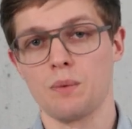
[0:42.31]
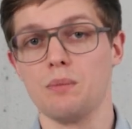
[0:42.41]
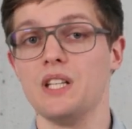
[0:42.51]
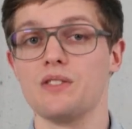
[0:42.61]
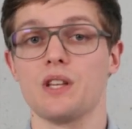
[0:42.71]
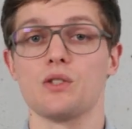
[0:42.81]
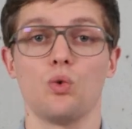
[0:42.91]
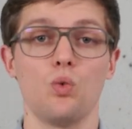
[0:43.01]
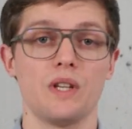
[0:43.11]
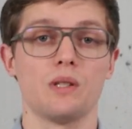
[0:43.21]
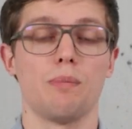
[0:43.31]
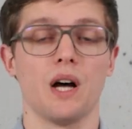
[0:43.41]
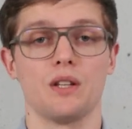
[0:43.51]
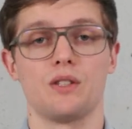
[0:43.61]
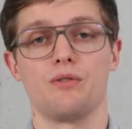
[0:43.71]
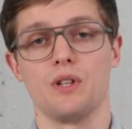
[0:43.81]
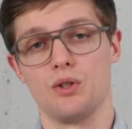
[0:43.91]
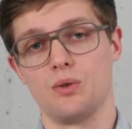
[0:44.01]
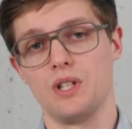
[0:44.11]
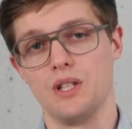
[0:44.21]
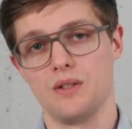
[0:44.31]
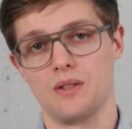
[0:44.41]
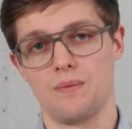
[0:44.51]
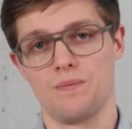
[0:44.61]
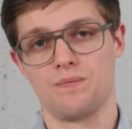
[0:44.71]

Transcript: means there's always a bike to fit your needs.